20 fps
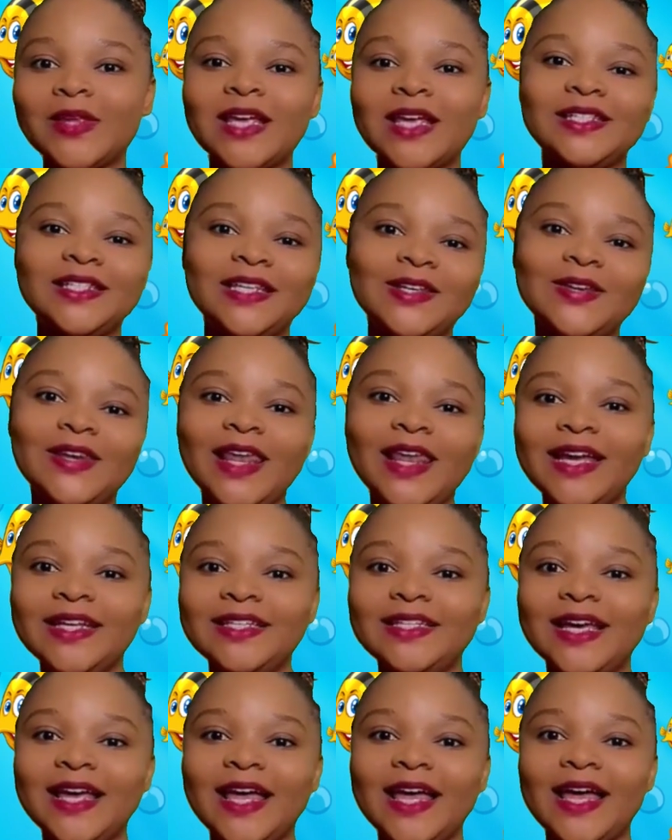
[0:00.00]
See you
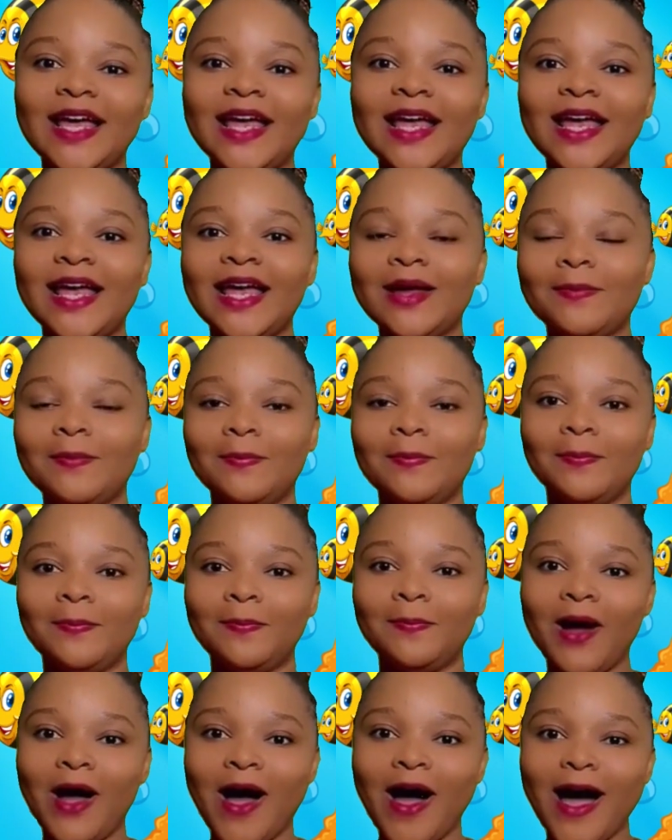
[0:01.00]
later.
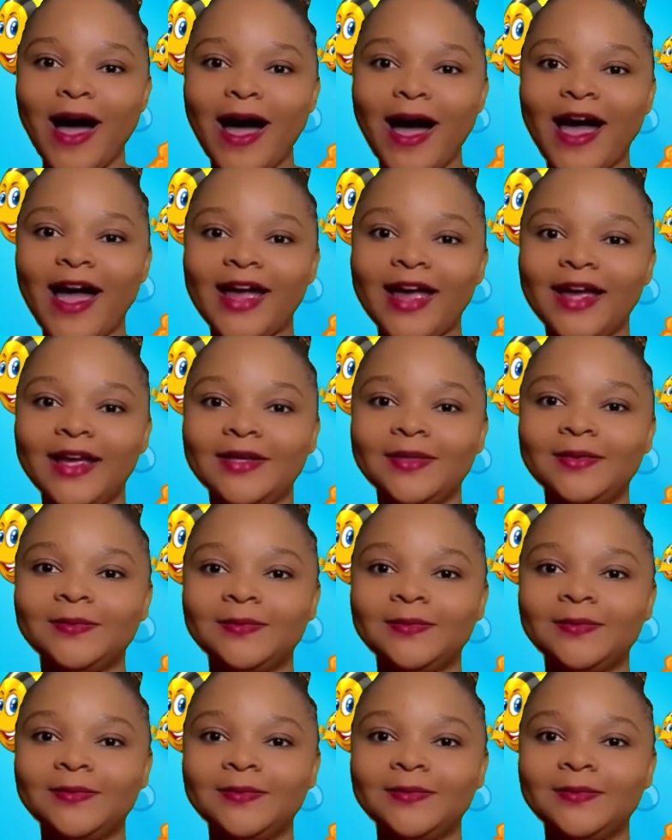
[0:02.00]
Bye!